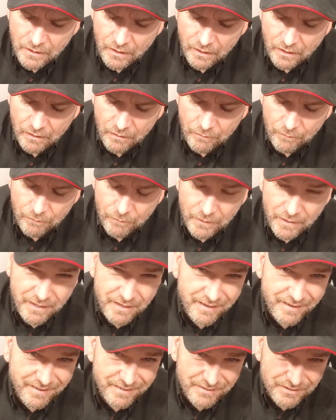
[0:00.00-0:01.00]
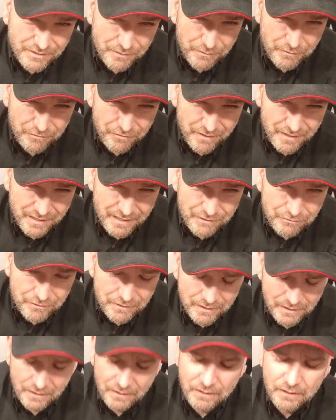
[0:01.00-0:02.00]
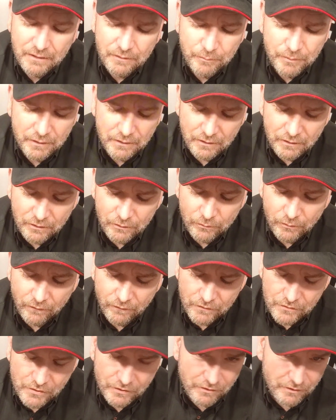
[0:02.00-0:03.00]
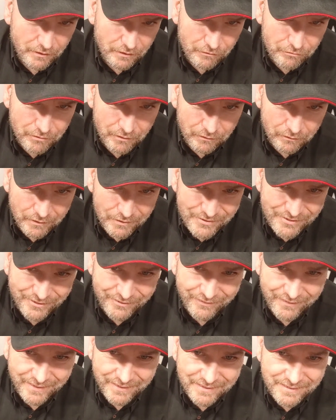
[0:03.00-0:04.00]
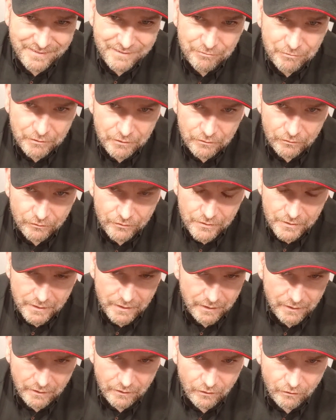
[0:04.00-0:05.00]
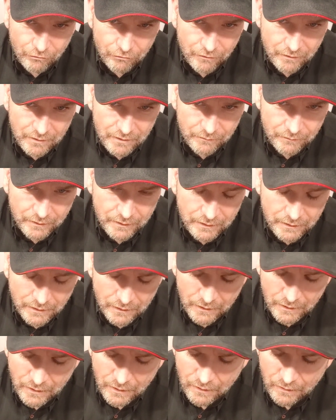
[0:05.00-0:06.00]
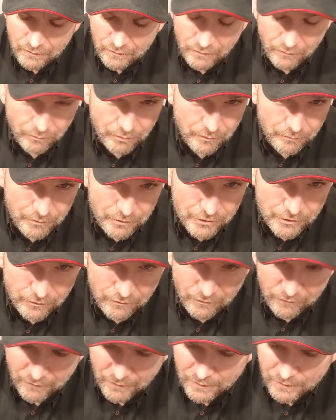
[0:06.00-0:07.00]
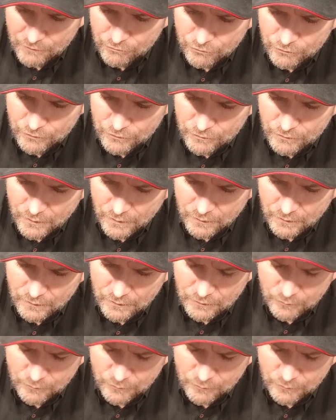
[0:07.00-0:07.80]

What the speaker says: And to be fair, if you get a little bit of glue on the side of the ferrule, it's not that difficult to get it off anyway. And I'll probably show you that if I do get a